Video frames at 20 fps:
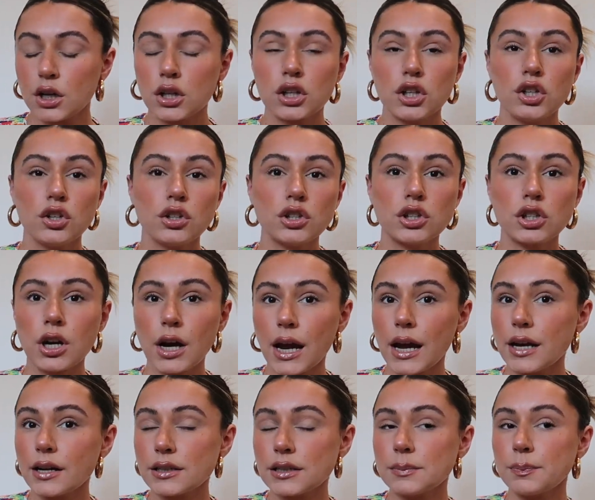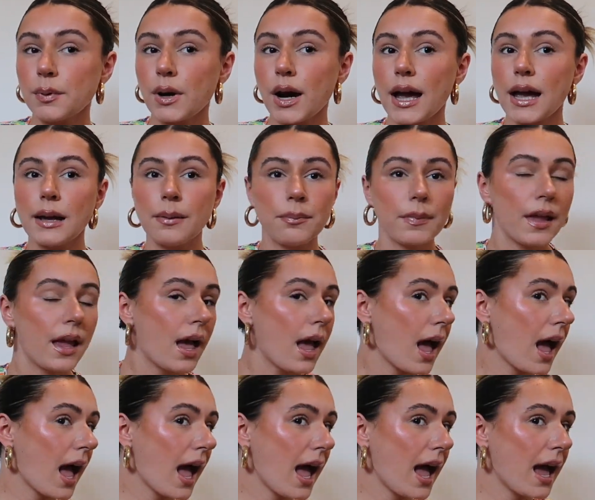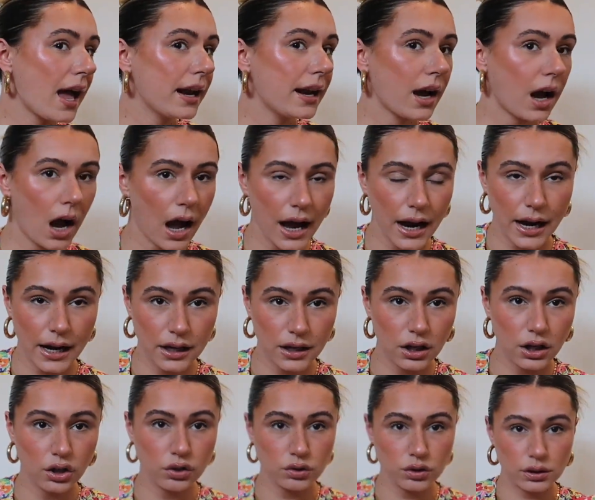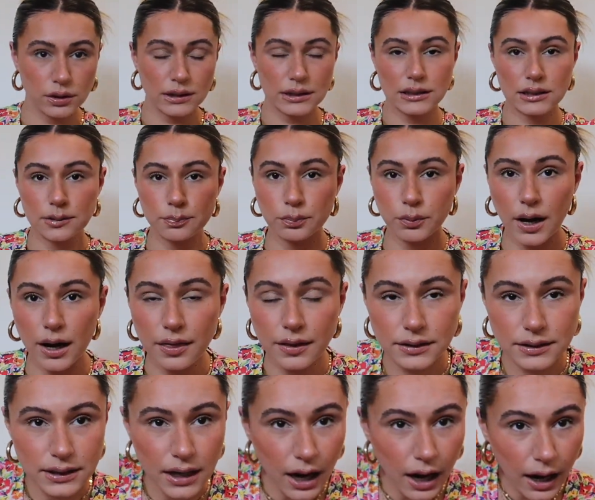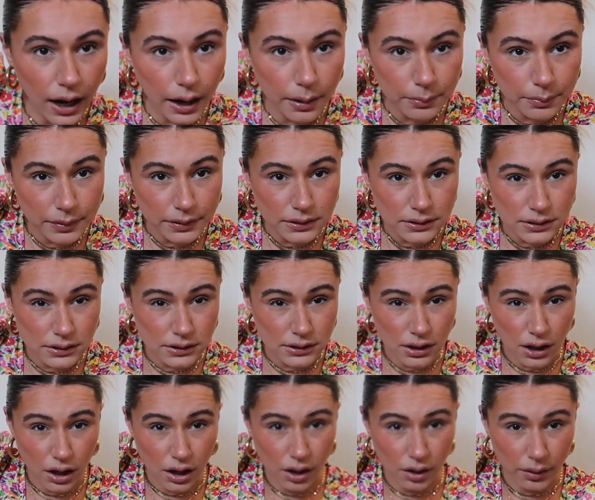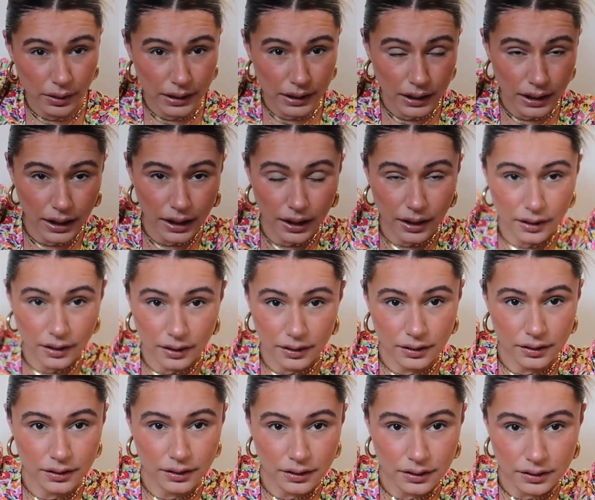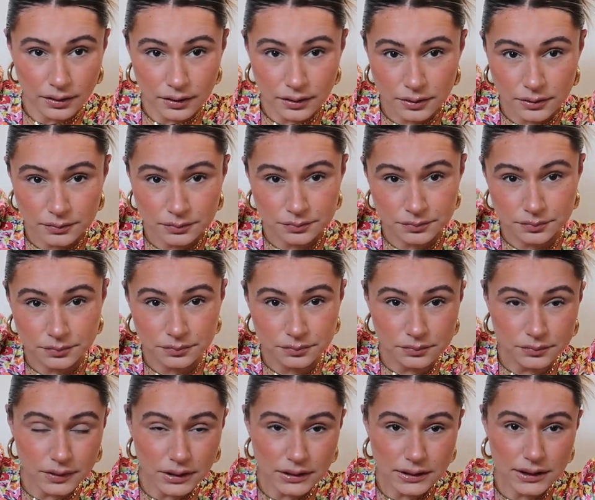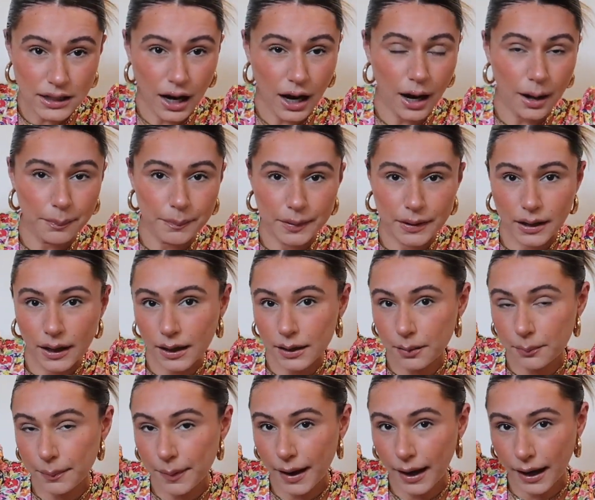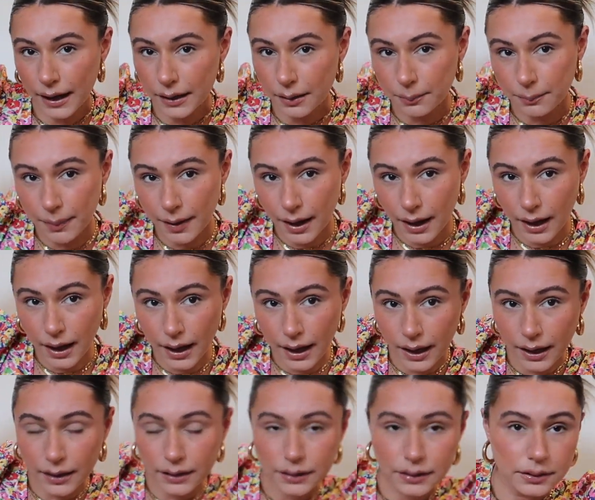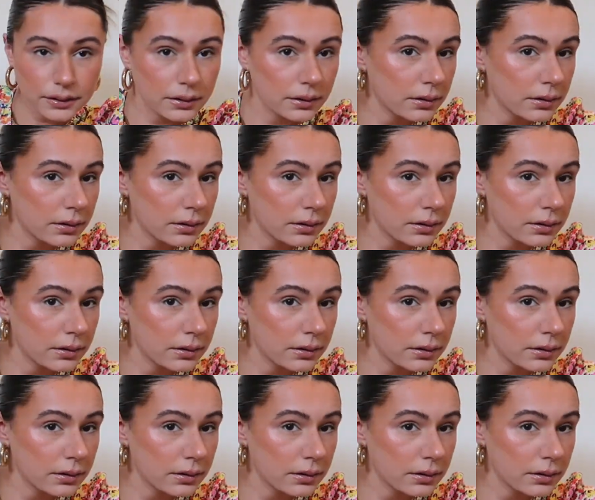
use your hairspray, and I usually spray the top. So I get the top and kind of pat it back,